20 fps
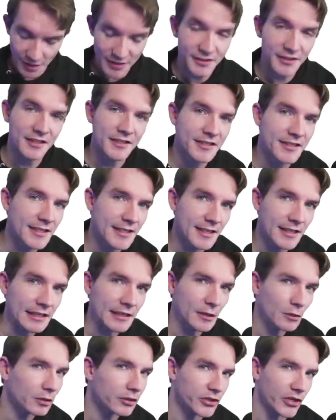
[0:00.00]
As you can see, it
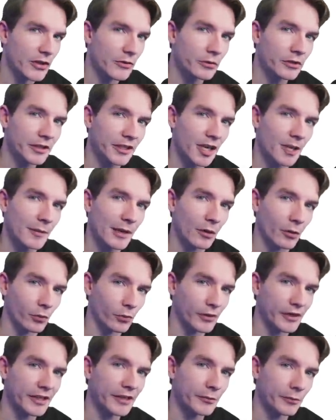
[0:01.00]
will generally come out
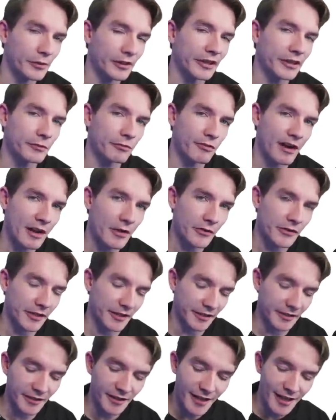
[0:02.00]
really, really
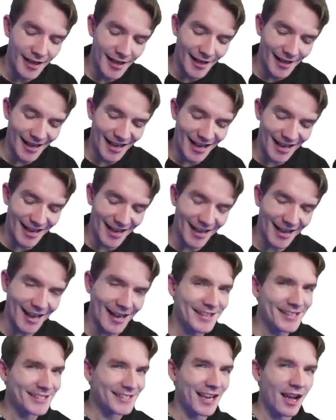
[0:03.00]
rounded.
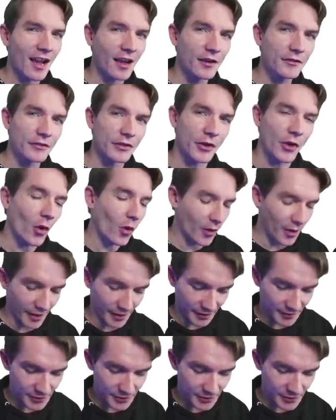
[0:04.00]
And that's kind of annoying.